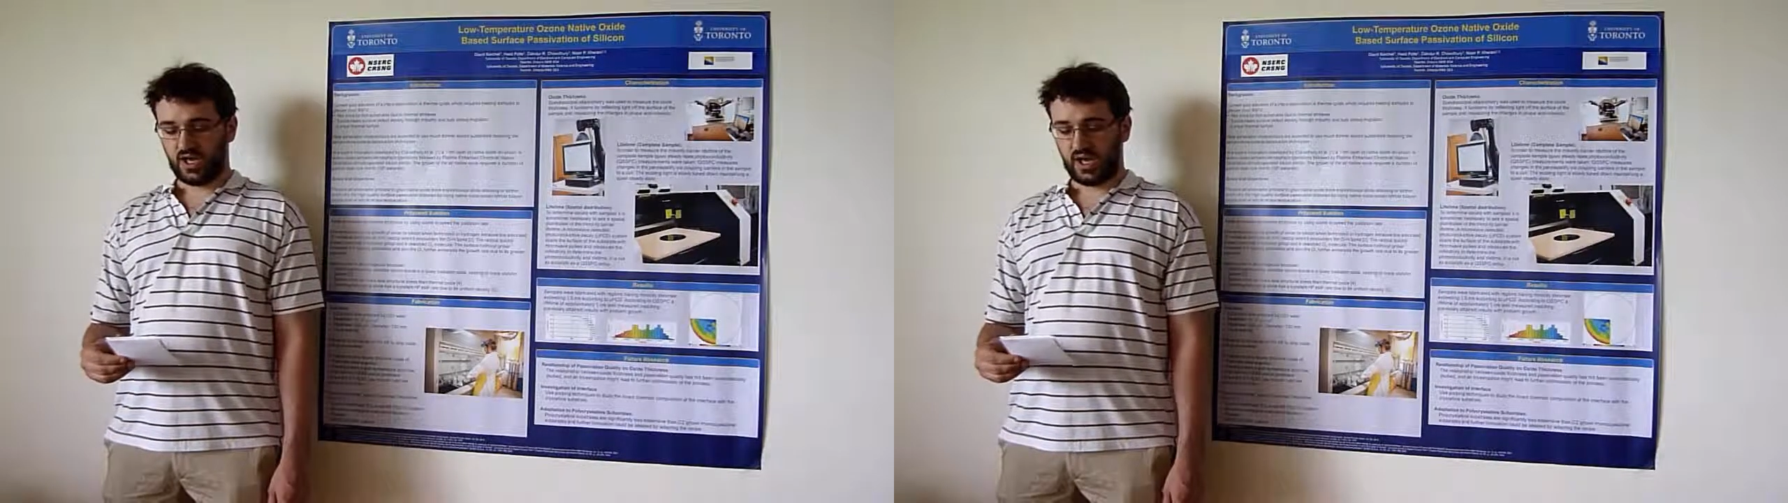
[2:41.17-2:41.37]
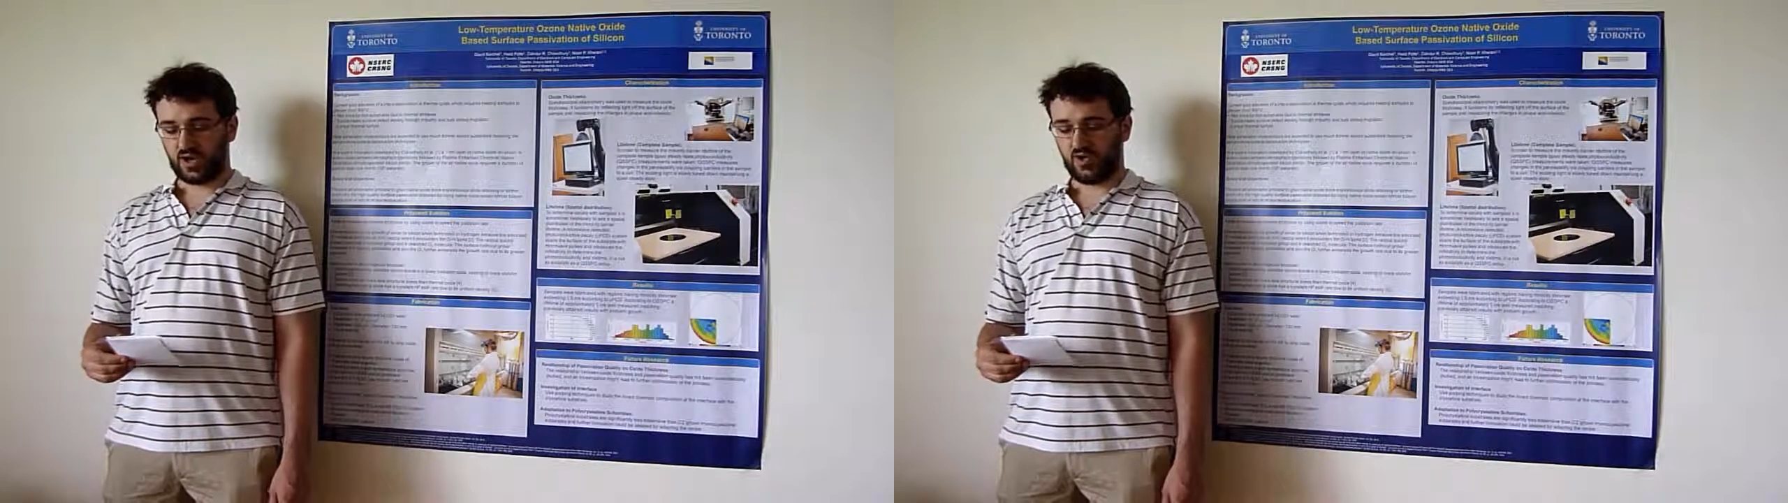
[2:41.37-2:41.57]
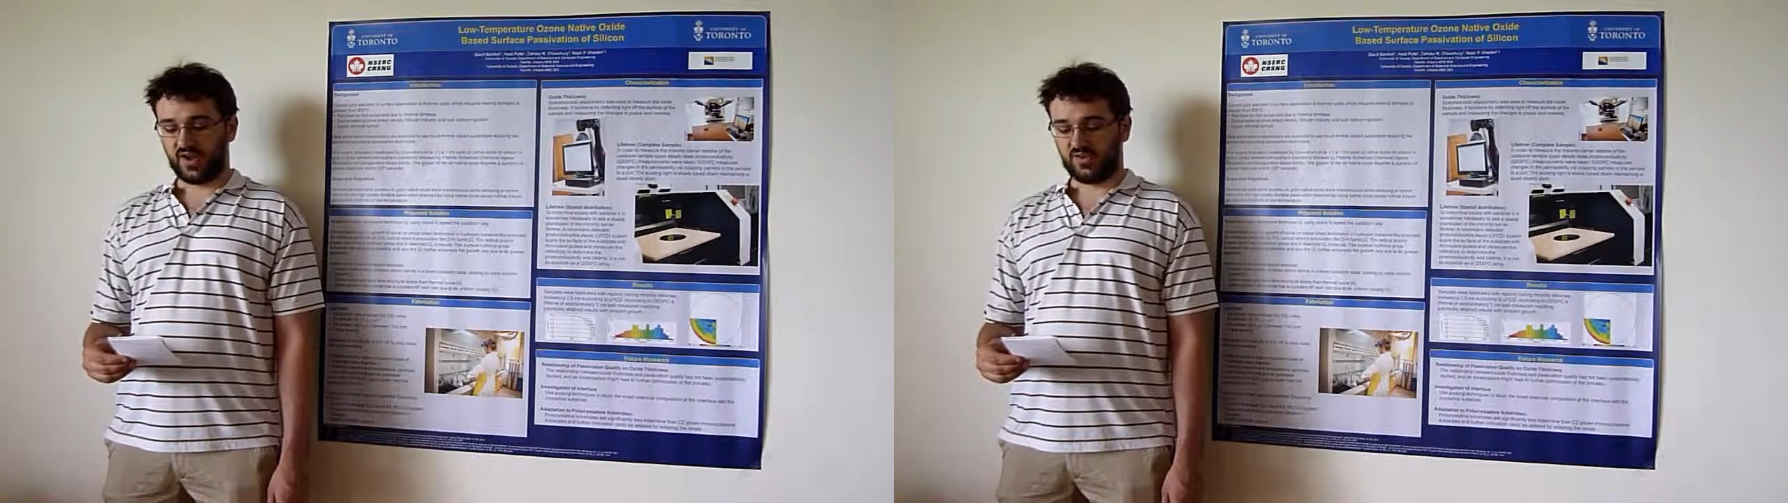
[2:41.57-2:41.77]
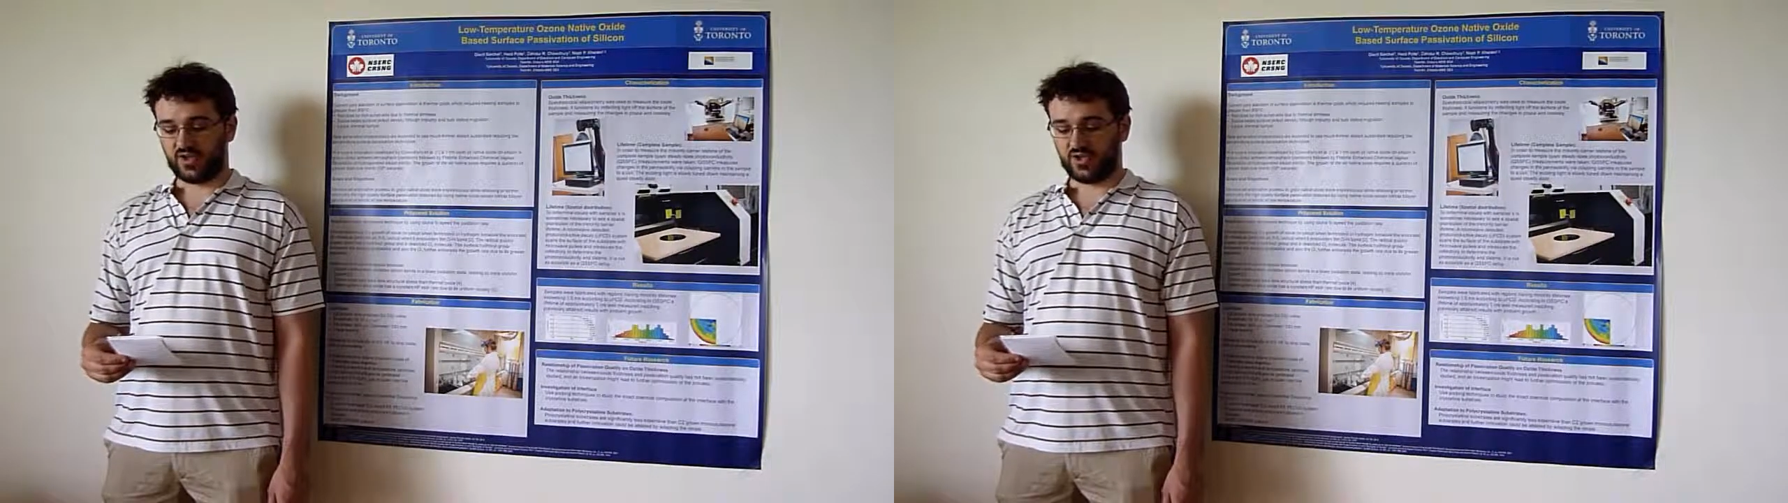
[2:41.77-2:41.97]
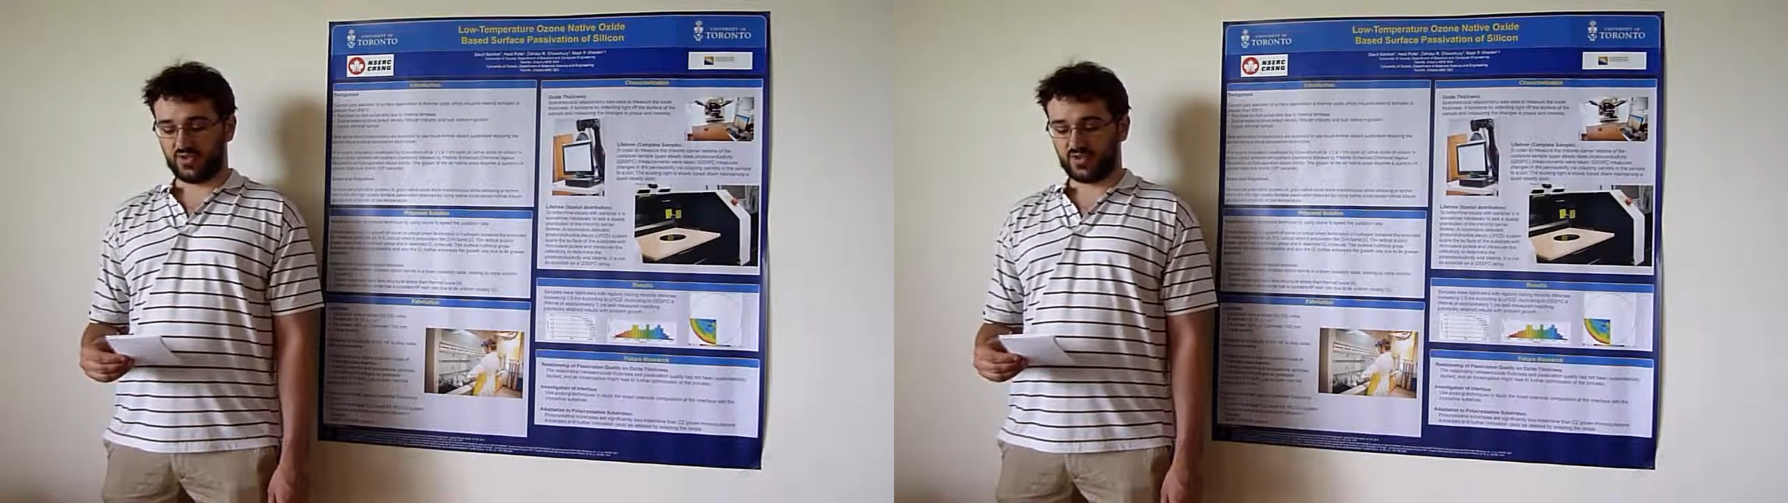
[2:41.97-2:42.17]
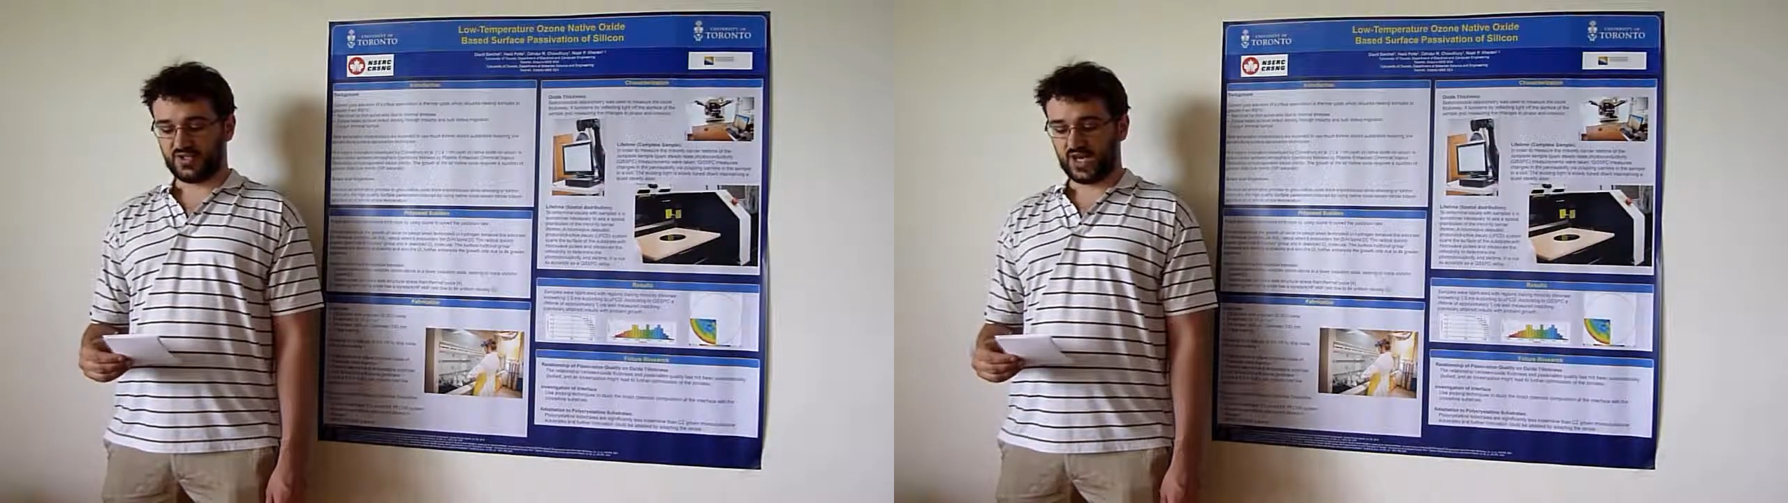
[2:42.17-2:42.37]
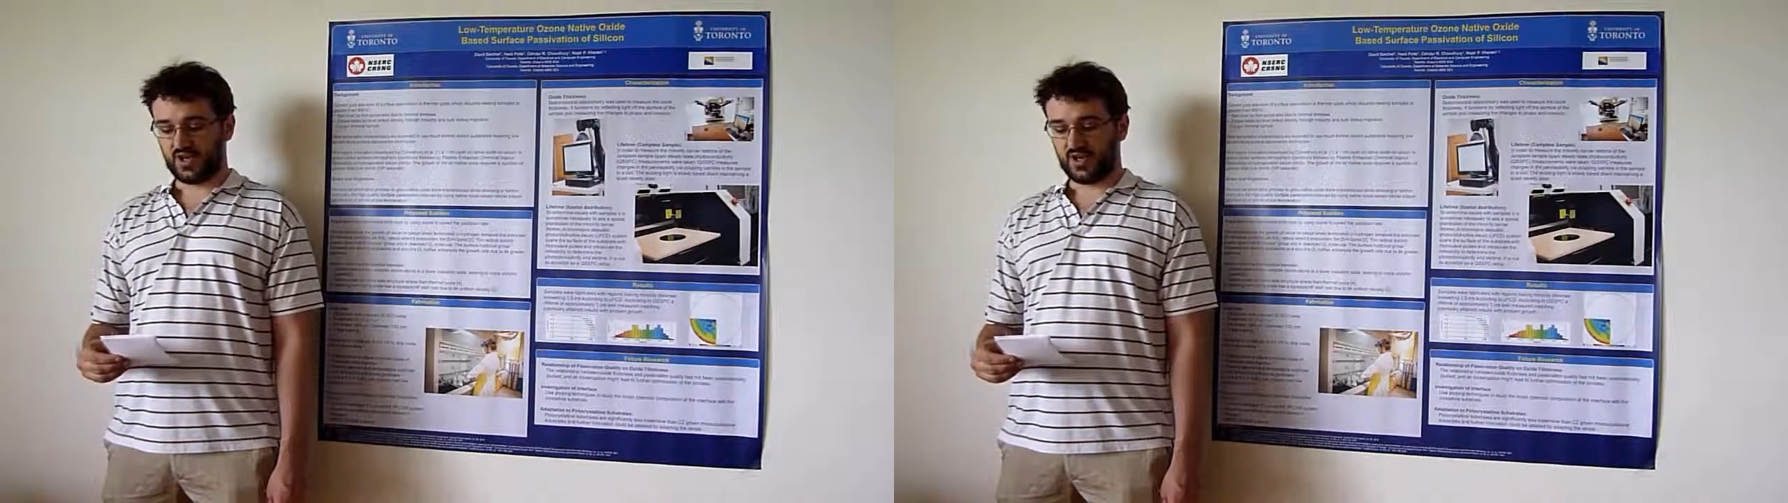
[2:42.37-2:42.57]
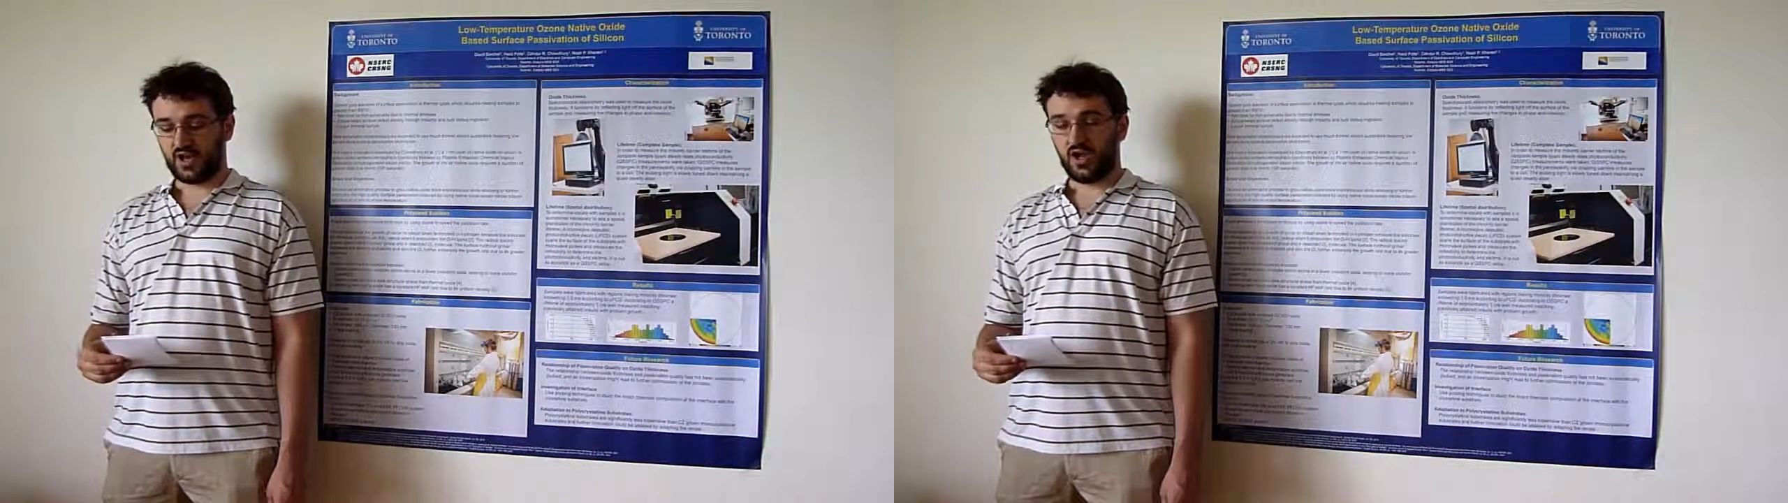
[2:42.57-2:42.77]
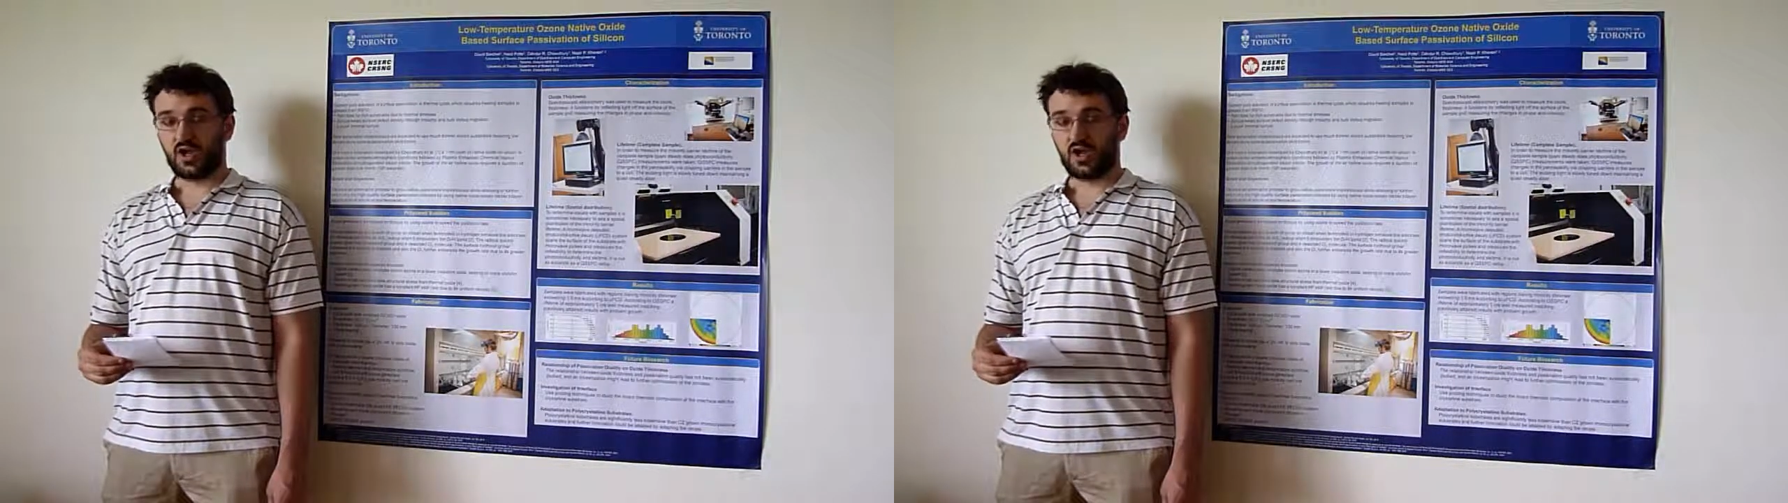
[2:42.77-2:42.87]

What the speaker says: Characterization was done